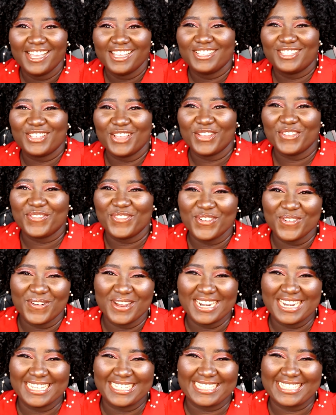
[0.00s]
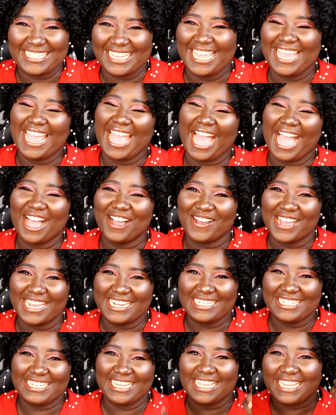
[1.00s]
So if you want to see how
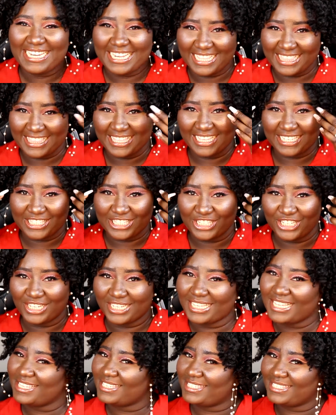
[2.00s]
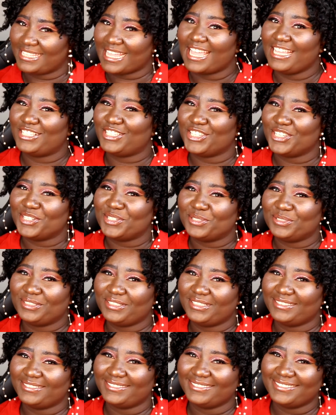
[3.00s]
I did this look, stay
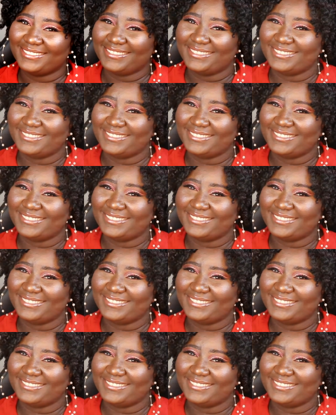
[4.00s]
tuned.